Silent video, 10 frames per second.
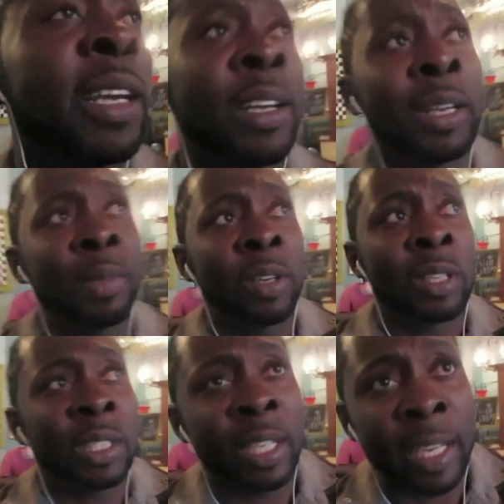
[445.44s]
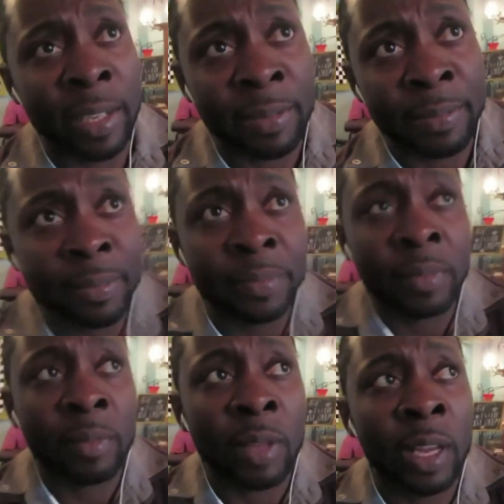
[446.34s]
out there, because like
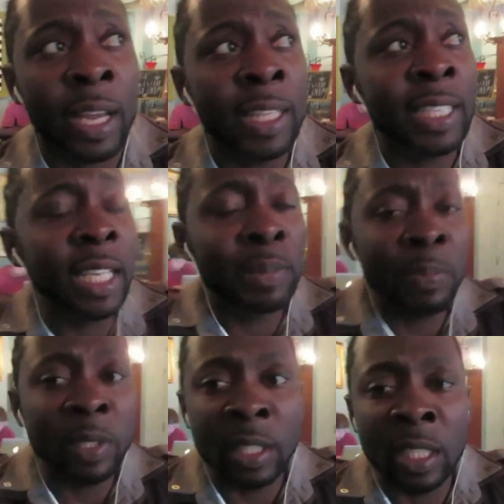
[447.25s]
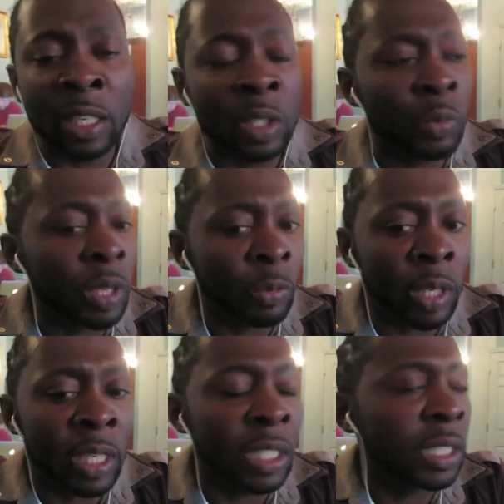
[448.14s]
a lot of times people see us
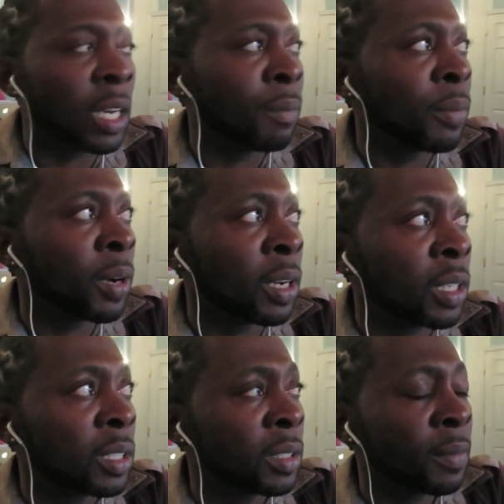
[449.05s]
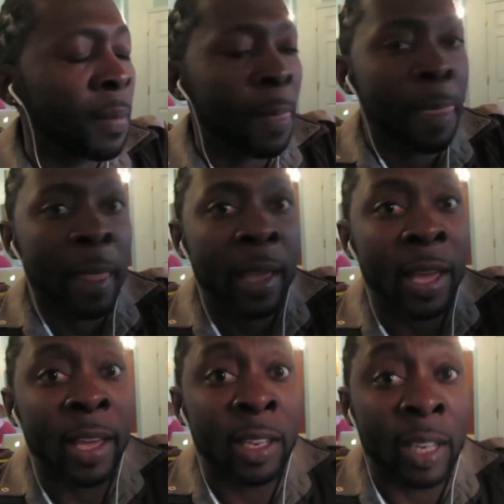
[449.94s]
with these products.
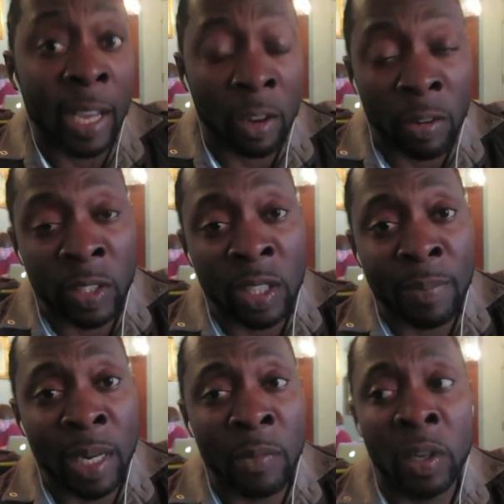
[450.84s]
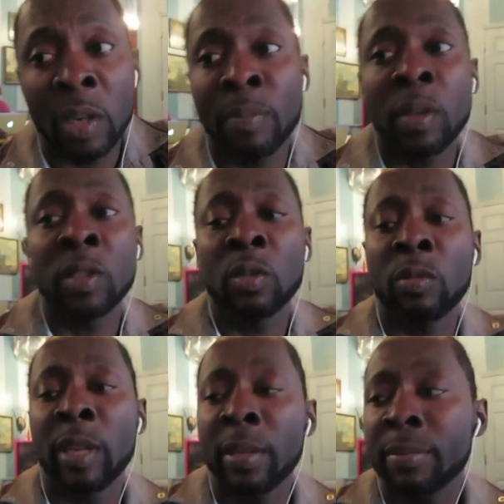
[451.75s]
Like ORRI's coming out with her book soon,
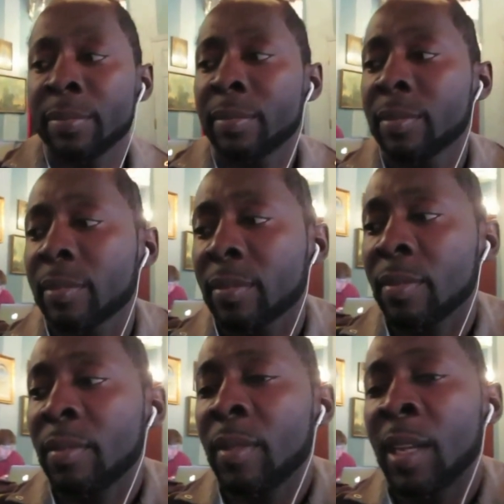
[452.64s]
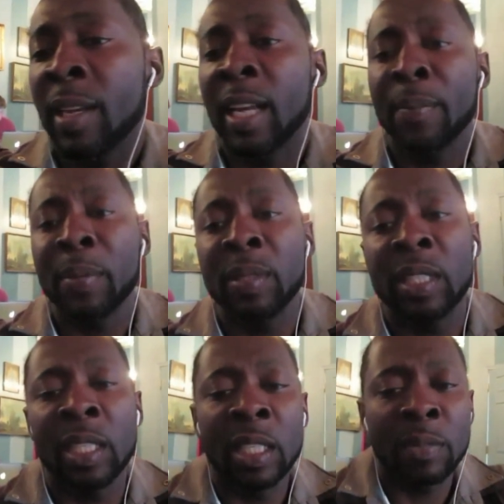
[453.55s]
right? A lot of people
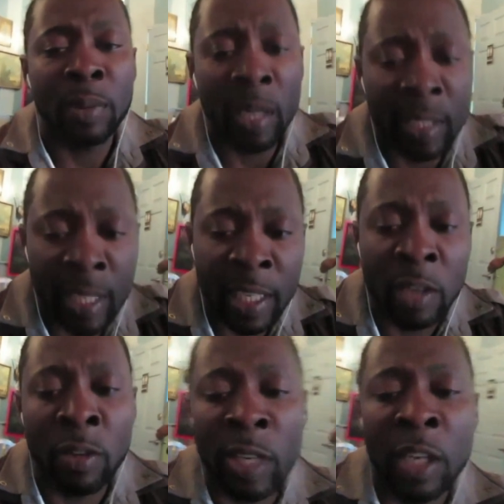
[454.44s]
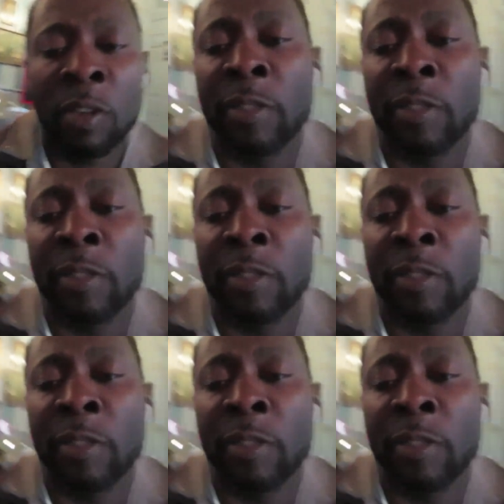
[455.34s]
see these products and they don't